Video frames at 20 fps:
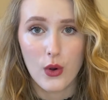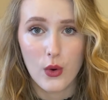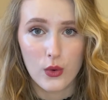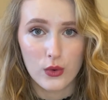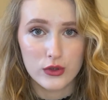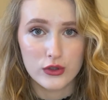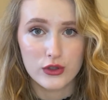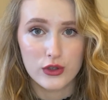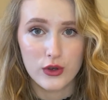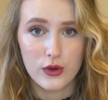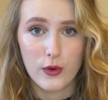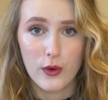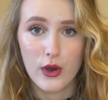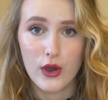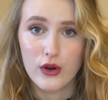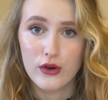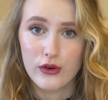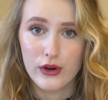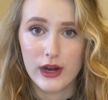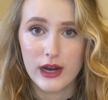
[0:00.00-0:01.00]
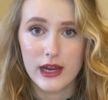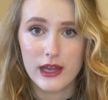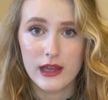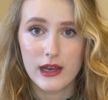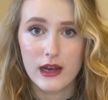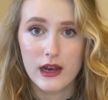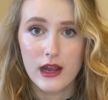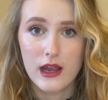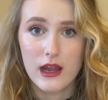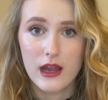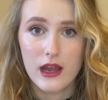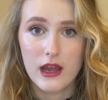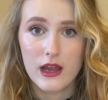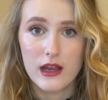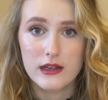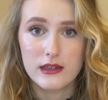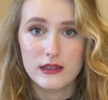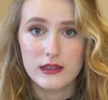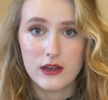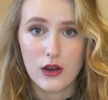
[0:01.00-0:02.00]
also a great
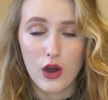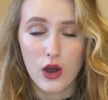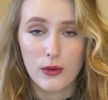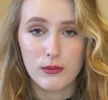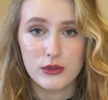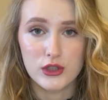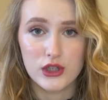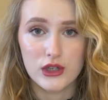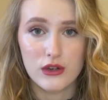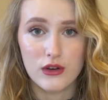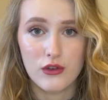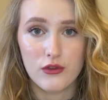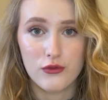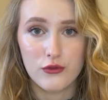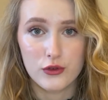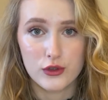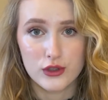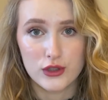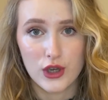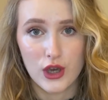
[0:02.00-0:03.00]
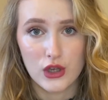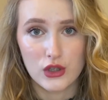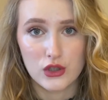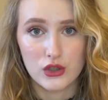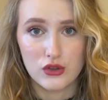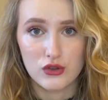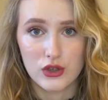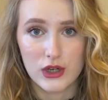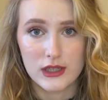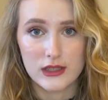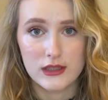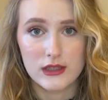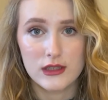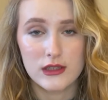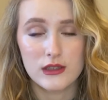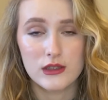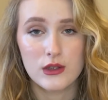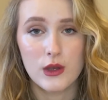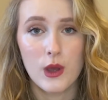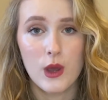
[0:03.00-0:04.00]
option for skirts and
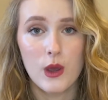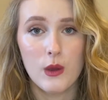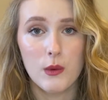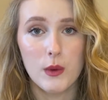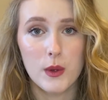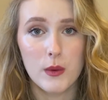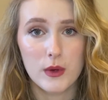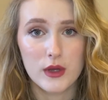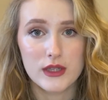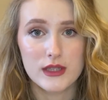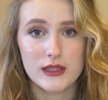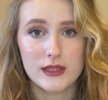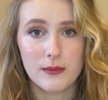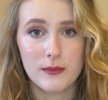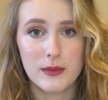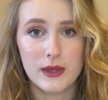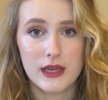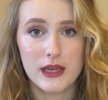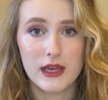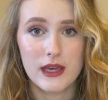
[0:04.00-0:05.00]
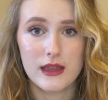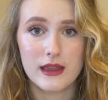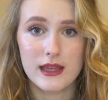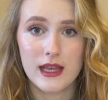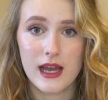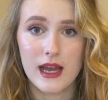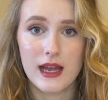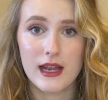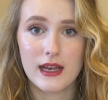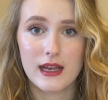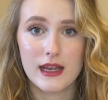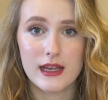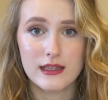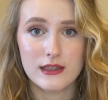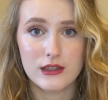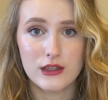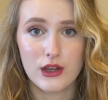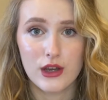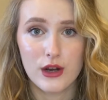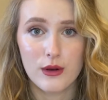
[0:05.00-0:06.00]
dresses. We want something that
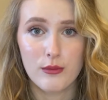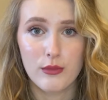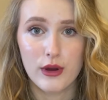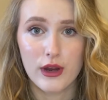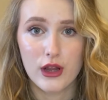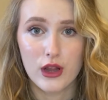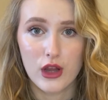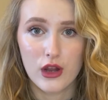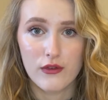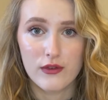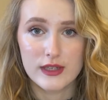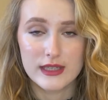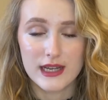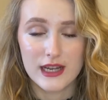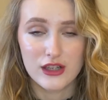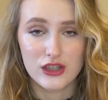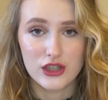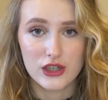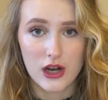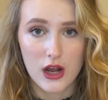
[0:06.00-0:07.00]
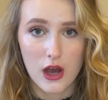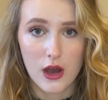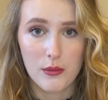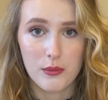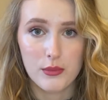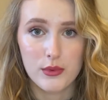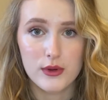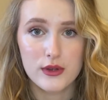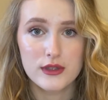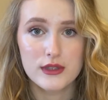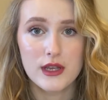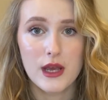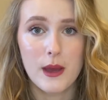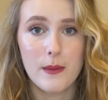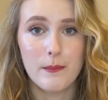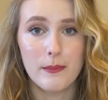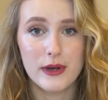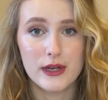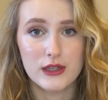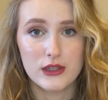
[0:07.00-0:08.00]
isn't going to bring a lot of attention upwards,
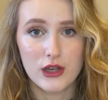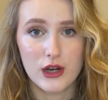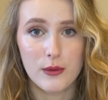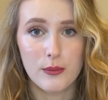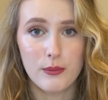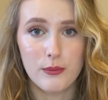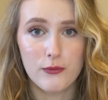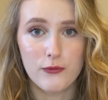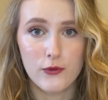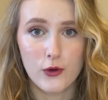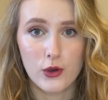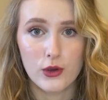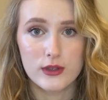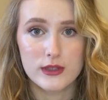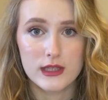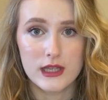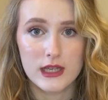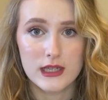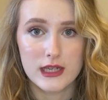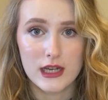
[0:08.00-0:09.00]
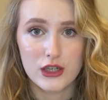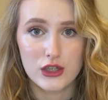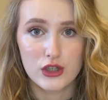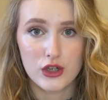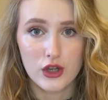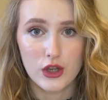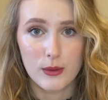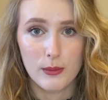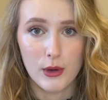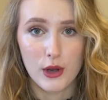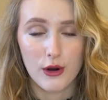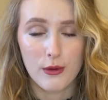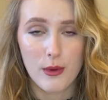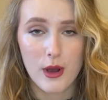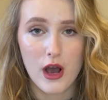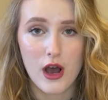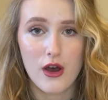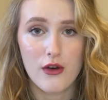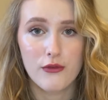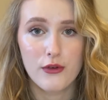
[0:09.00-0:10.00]
but is going to focus the attention on the bottom
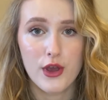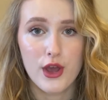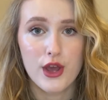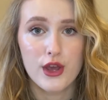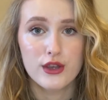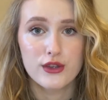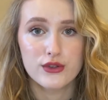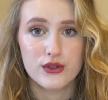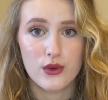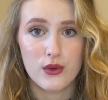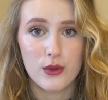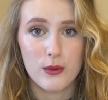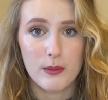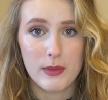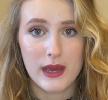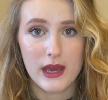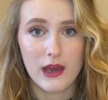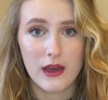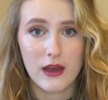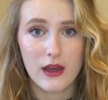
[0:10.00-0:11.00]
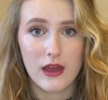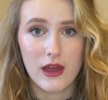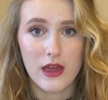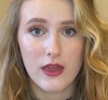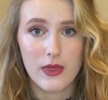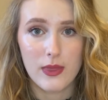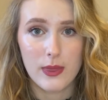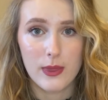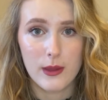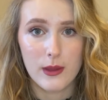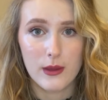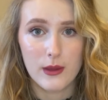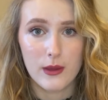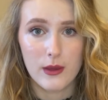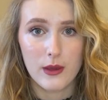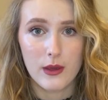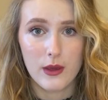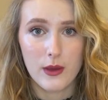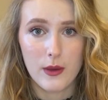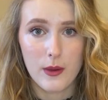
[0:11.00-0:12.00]
half. So the bigger, the
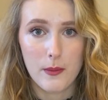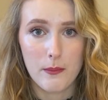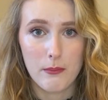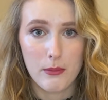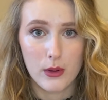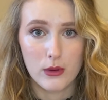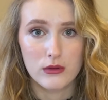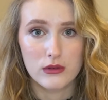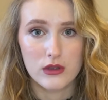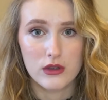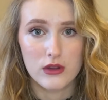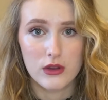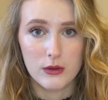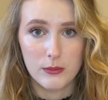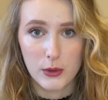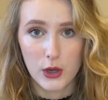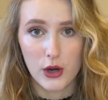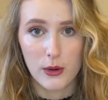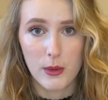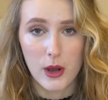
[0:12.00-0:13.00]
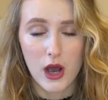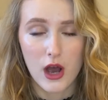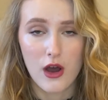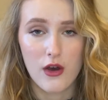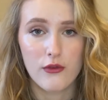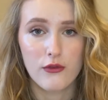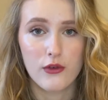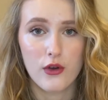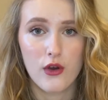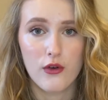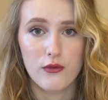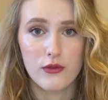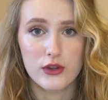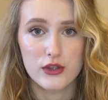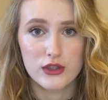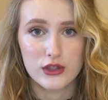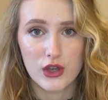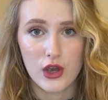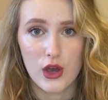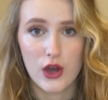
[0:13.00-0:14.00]
bolder the bottom half of the
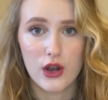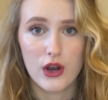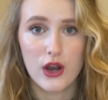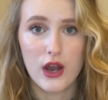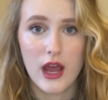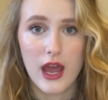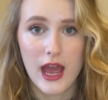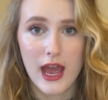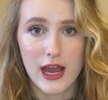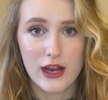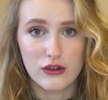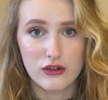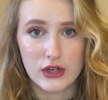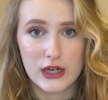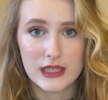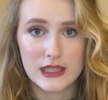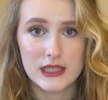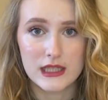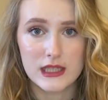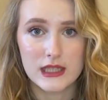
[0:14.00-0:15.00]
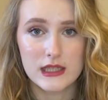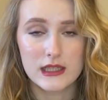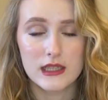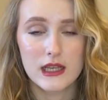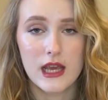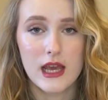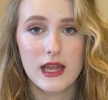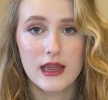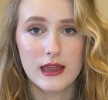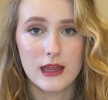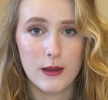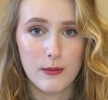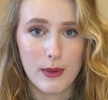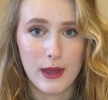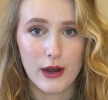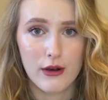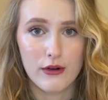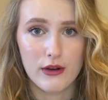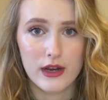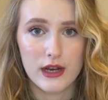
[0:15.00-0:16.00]
skirt and dresses, the
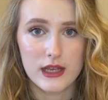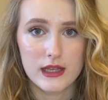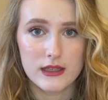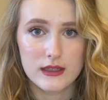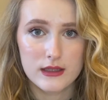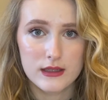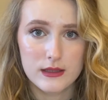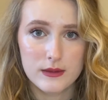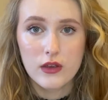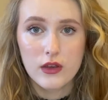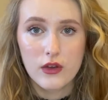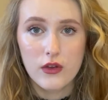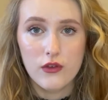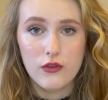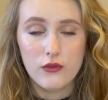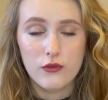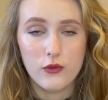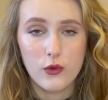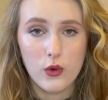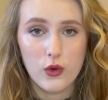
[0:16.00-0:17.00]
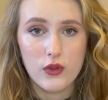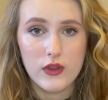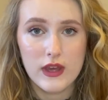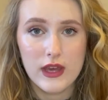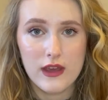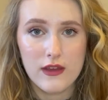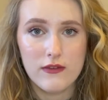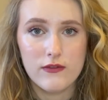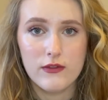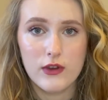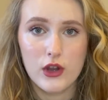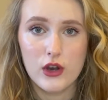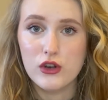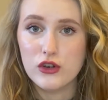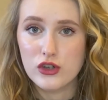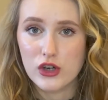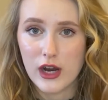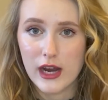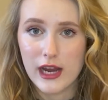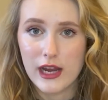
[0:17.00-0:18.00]
better it is. For the inverted
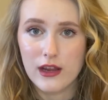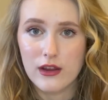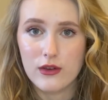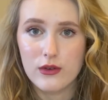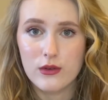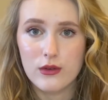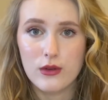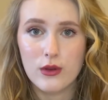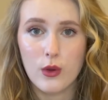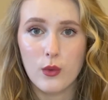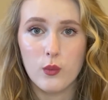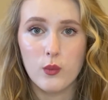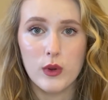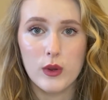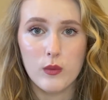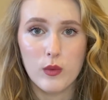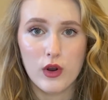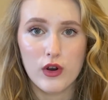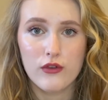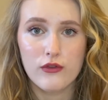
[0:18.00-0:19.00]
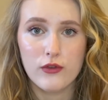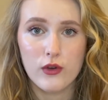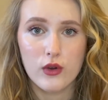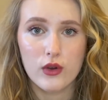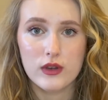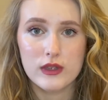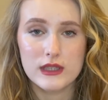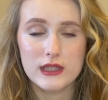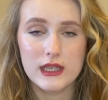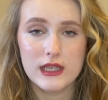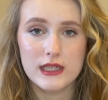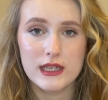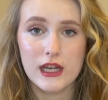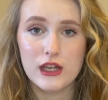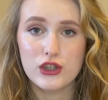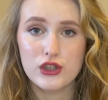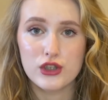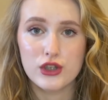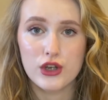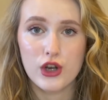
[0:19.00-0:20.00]
triangle, we want to focus the
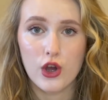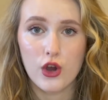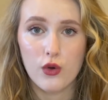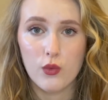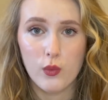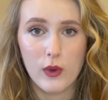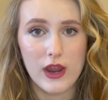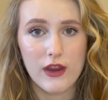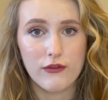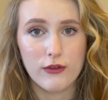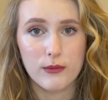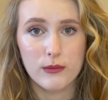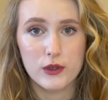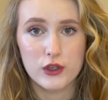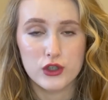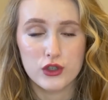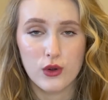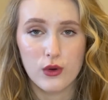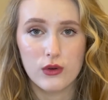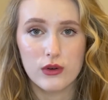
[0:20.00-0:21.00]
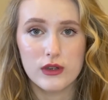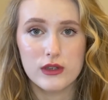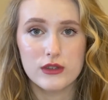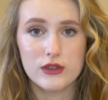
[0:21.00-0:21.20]
attention away from the shoulders,